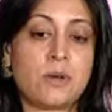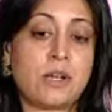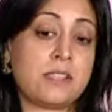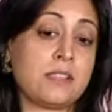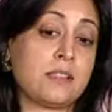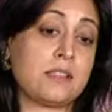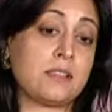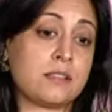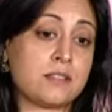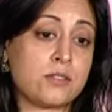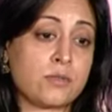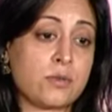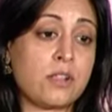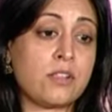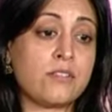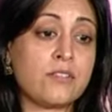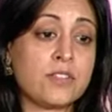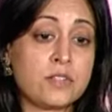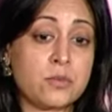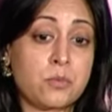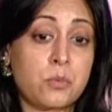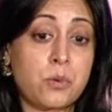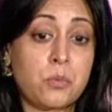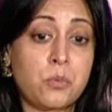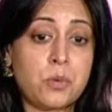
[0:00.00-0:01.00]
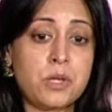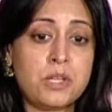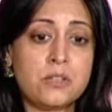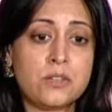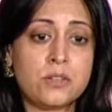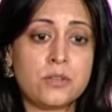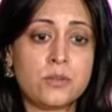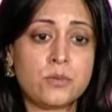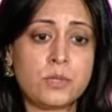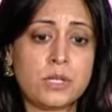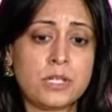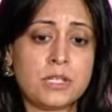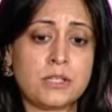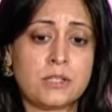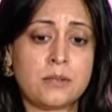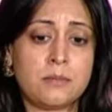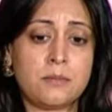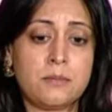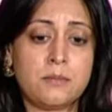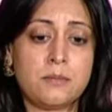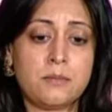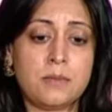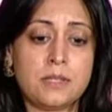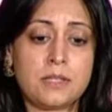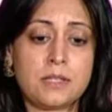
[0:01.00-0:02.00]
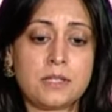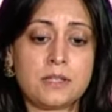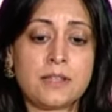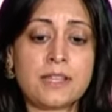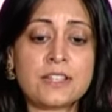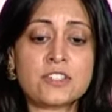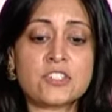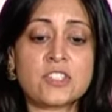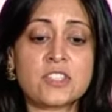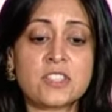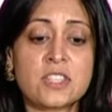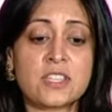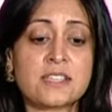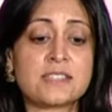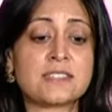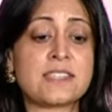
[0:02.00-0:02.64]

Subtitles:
I think that's relevant to what we do in the election thing,